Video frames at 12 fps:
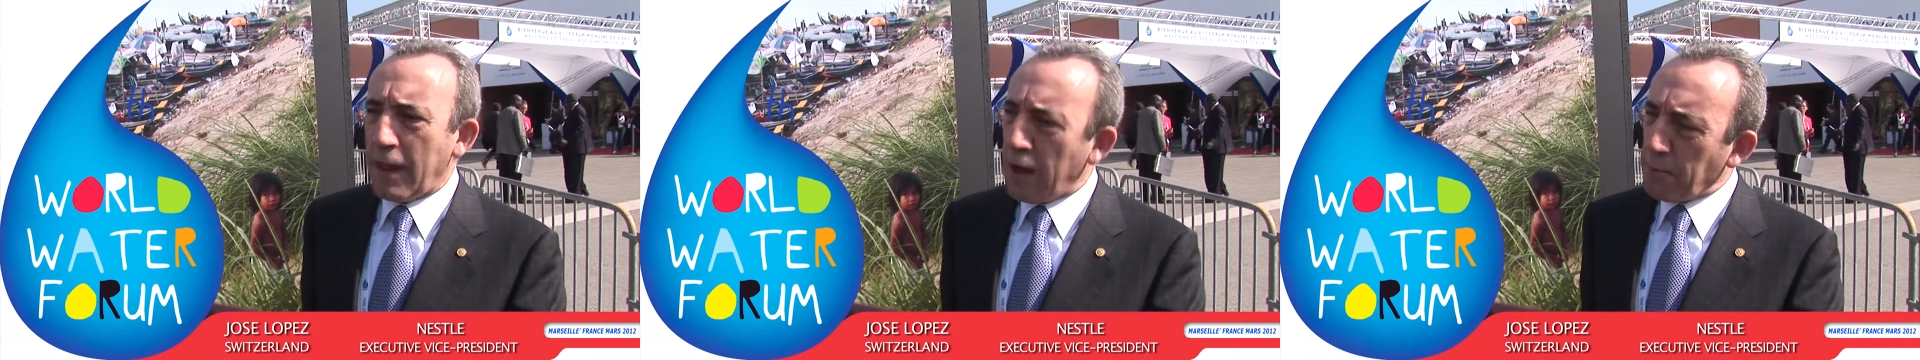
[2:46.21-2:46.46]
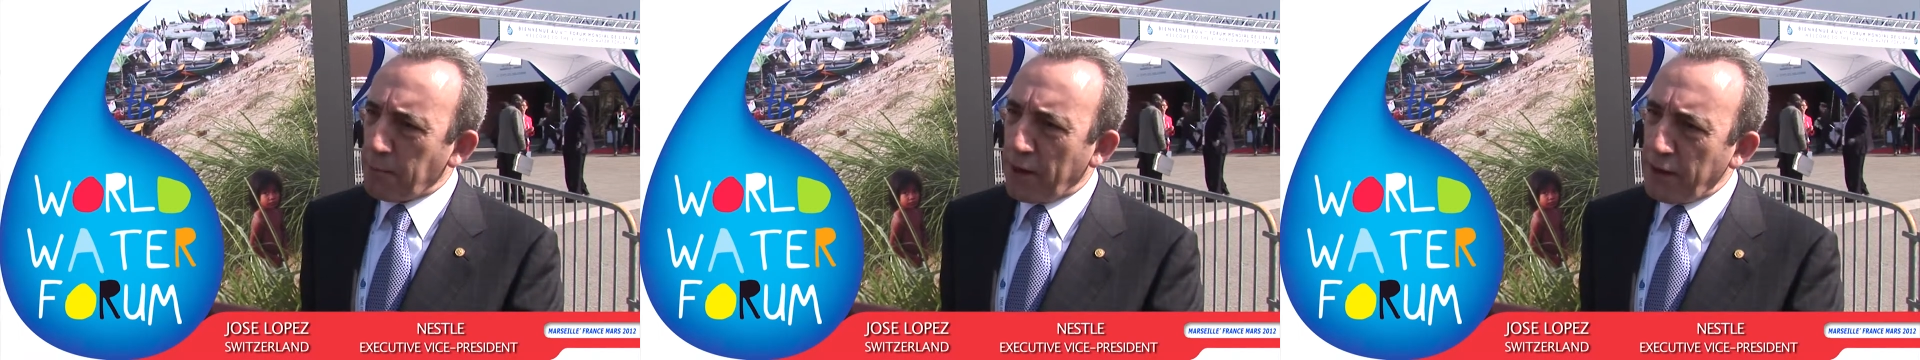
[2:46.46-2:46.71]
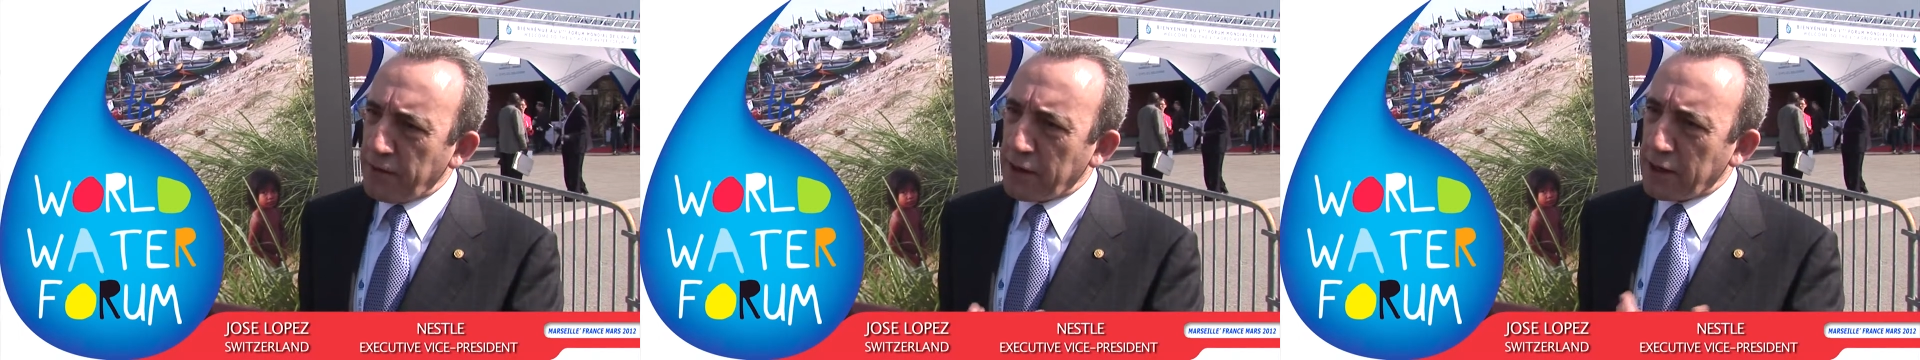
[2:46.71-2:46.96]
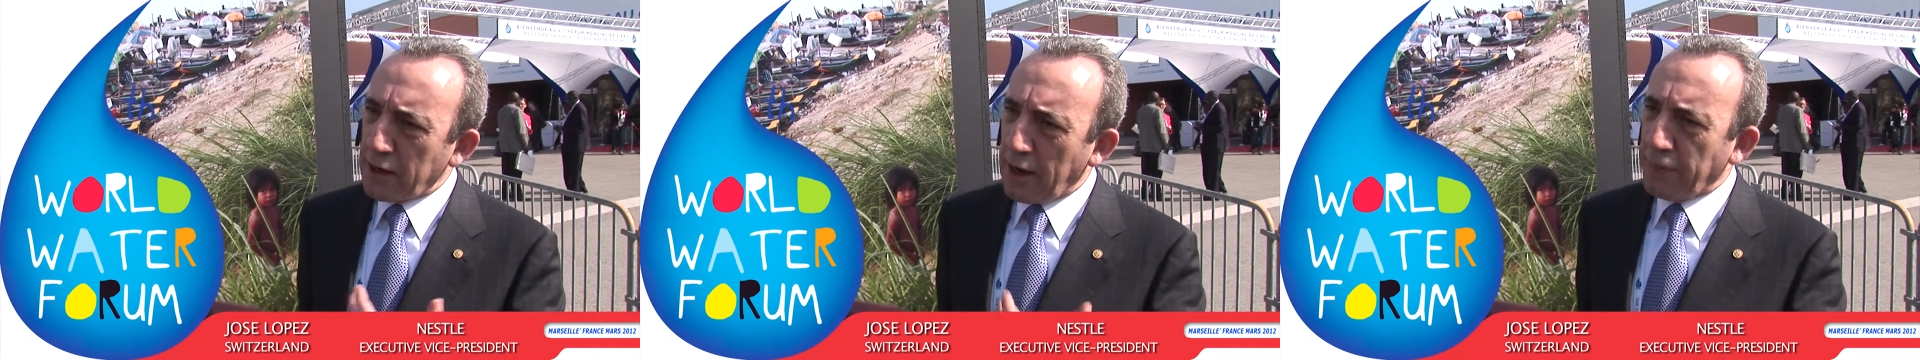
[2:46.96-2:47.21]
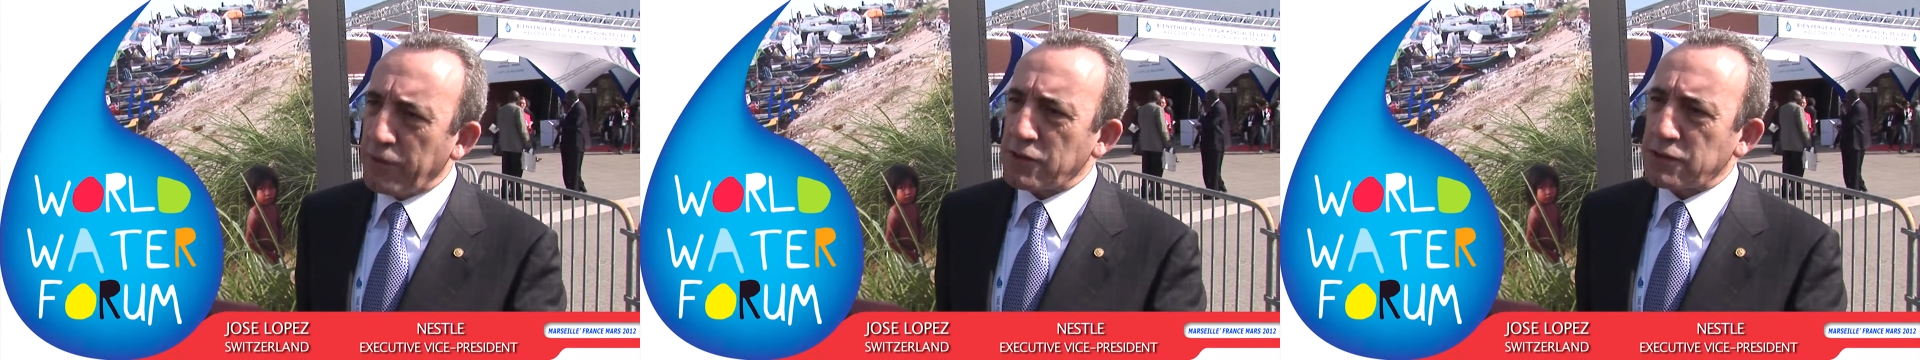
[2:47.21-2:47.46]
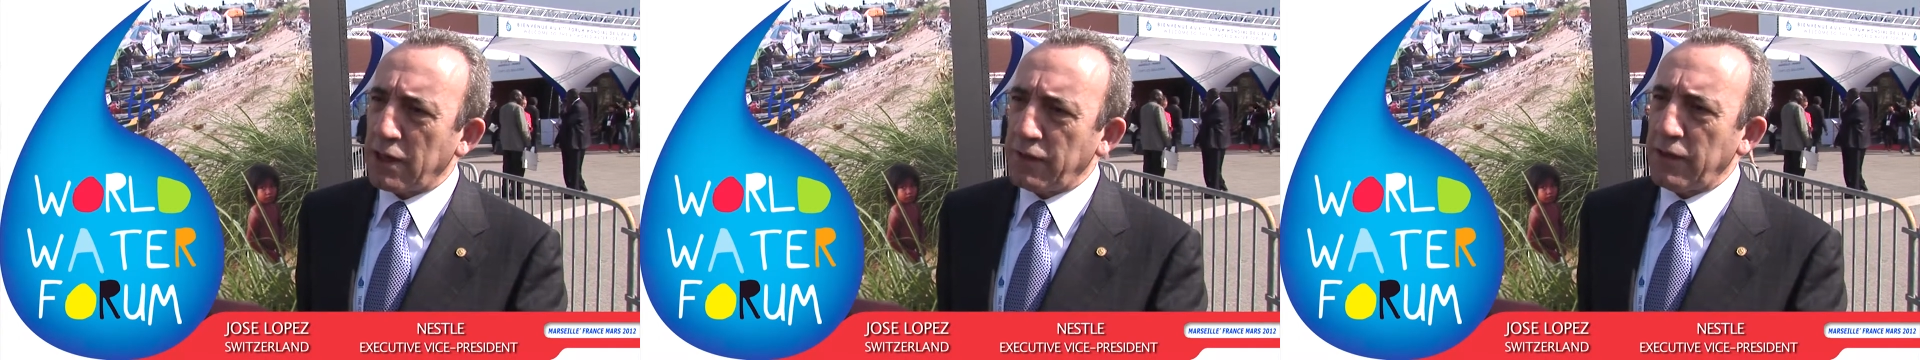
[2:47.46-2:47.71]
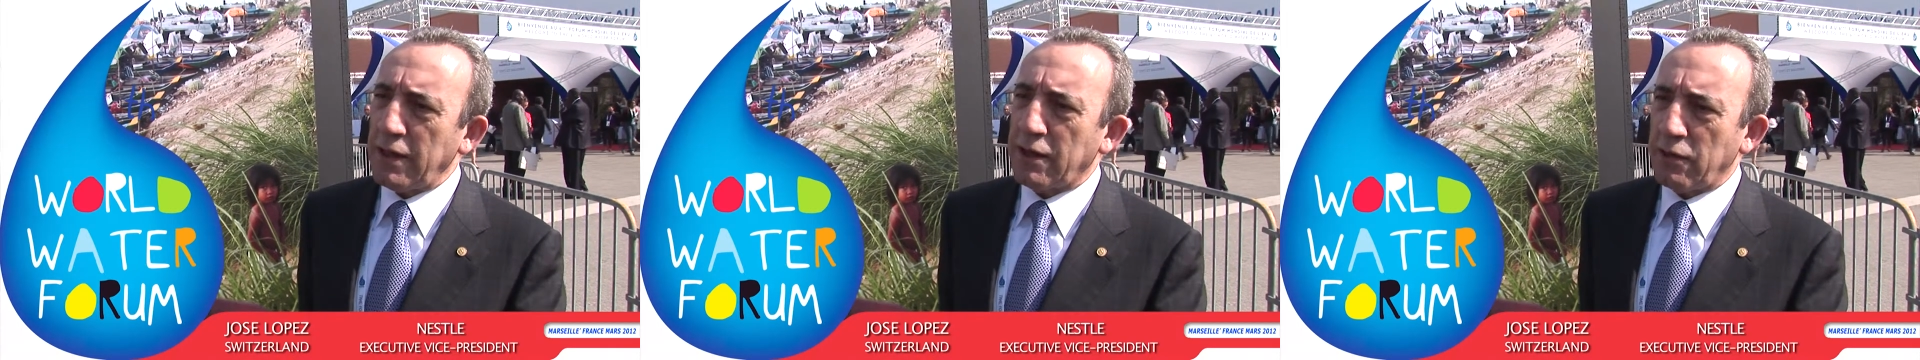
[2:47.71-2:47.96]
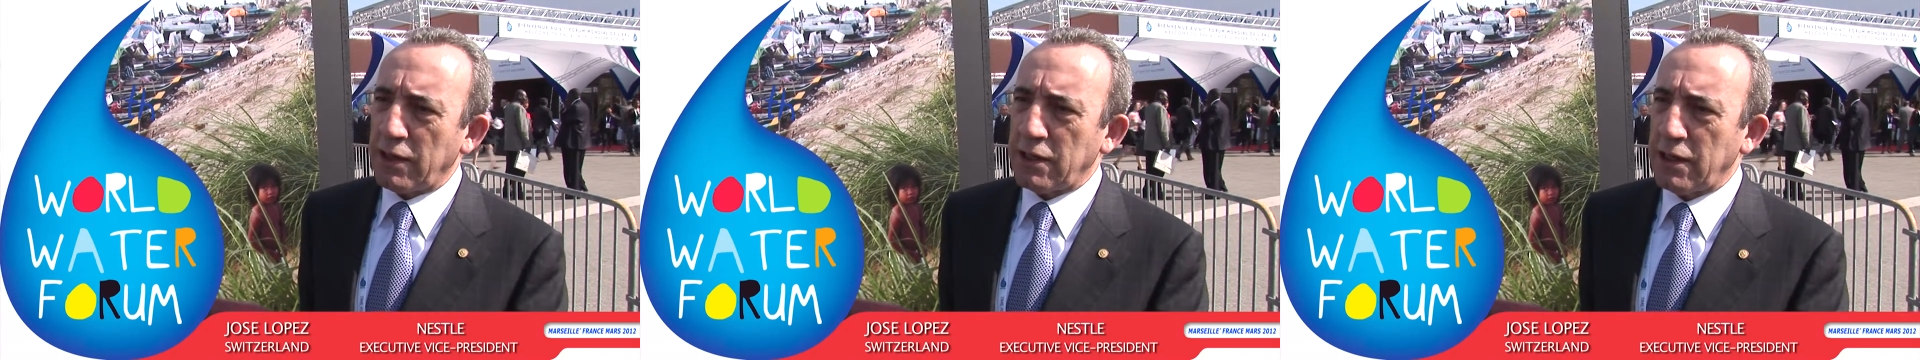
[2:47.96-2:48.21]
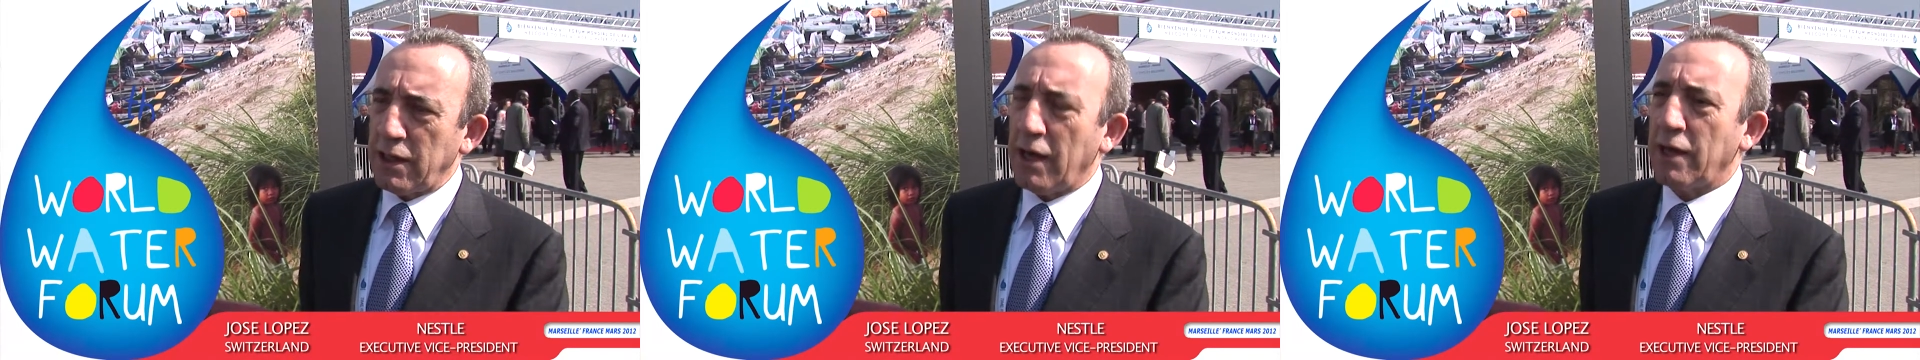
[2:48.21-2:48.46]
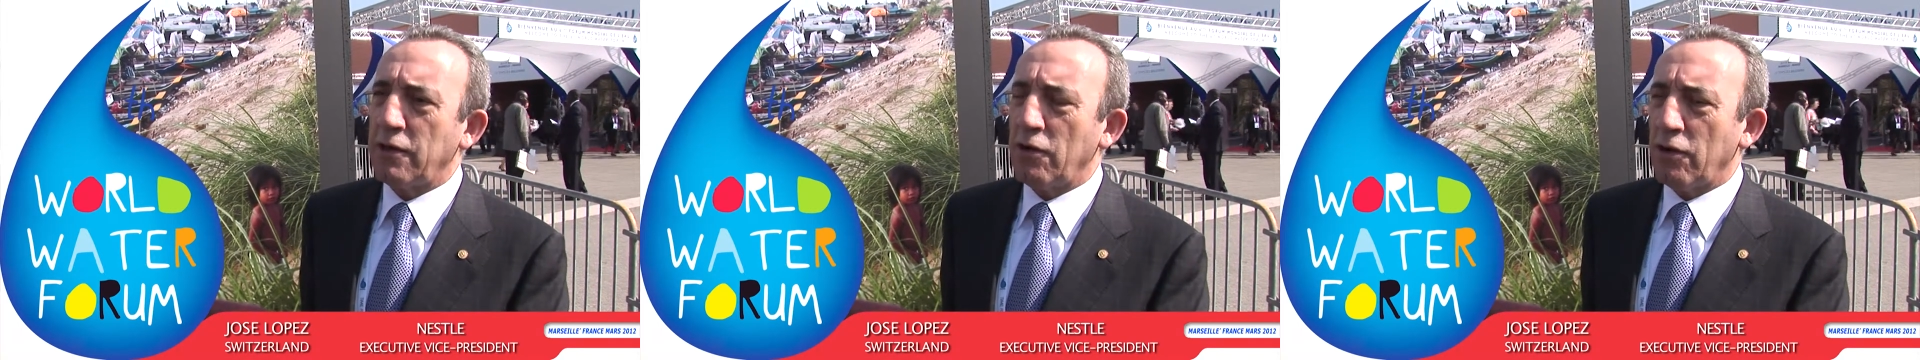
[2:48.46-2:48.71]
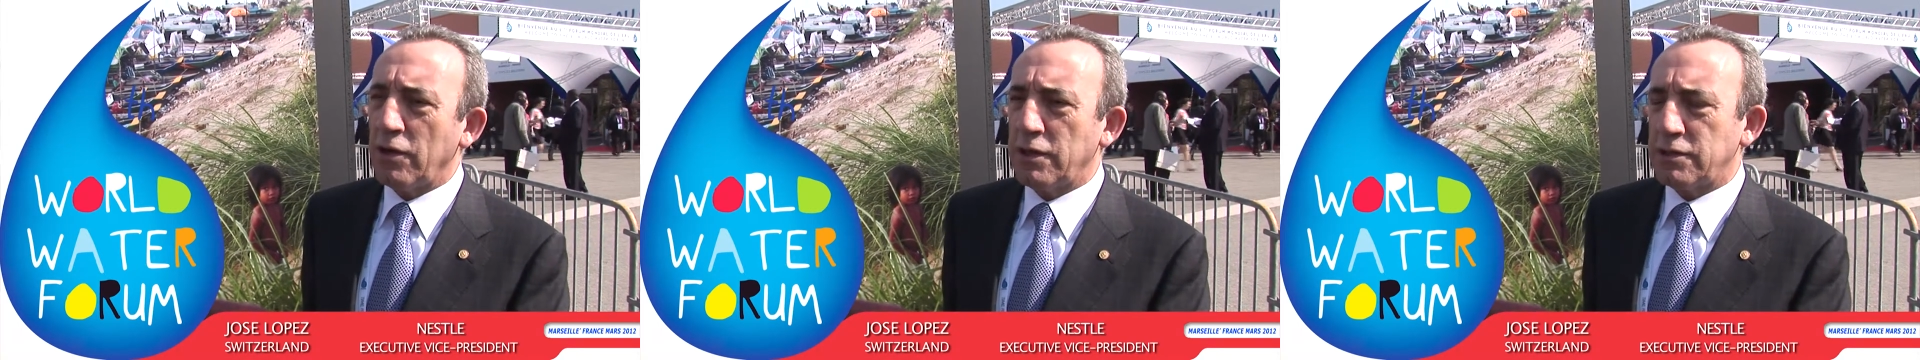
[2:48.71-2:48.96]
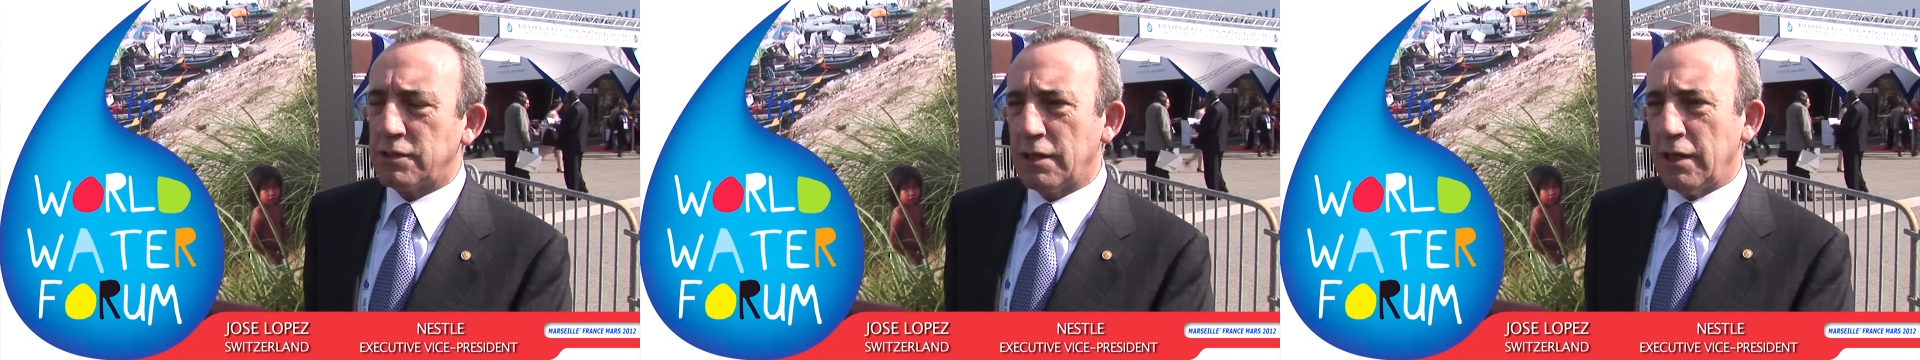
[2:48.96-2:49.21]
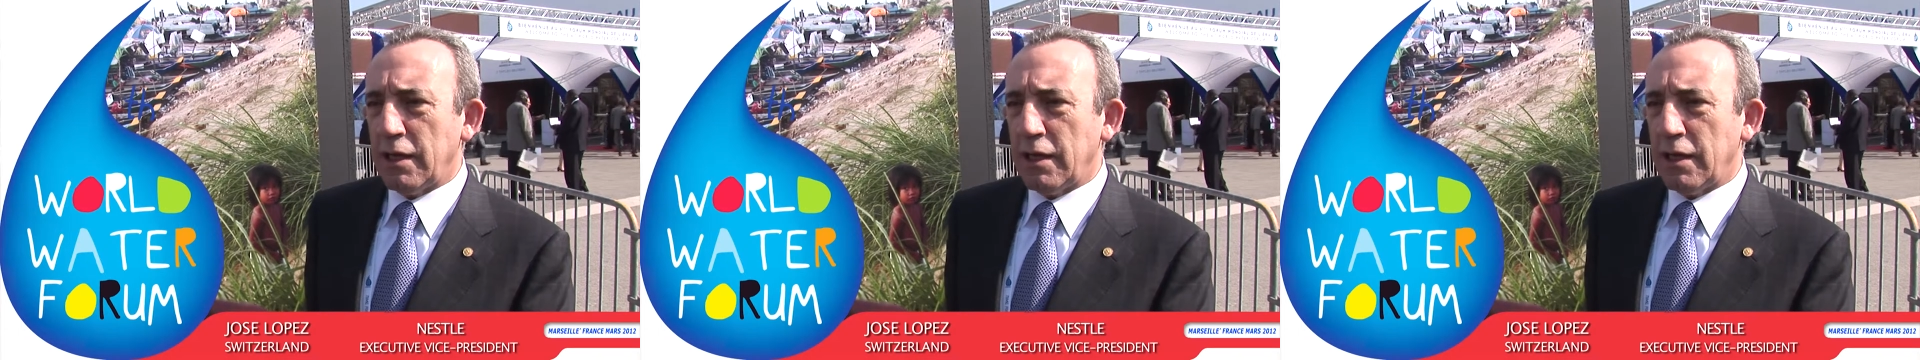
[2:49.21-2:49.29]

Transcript: apply their understanding, criteria, and knowledge